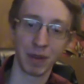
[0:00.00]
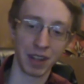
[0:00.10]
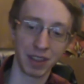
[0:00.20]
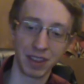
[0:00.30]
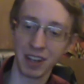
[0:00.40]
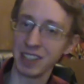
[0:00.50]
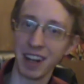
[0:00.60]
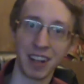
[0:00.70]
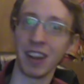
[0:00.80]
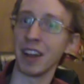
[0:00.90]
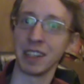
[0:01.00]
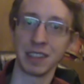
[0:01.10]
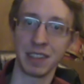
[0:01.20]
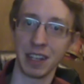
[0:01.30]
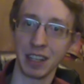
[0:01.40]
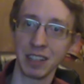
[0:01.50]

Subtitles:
but there's not a lot to say.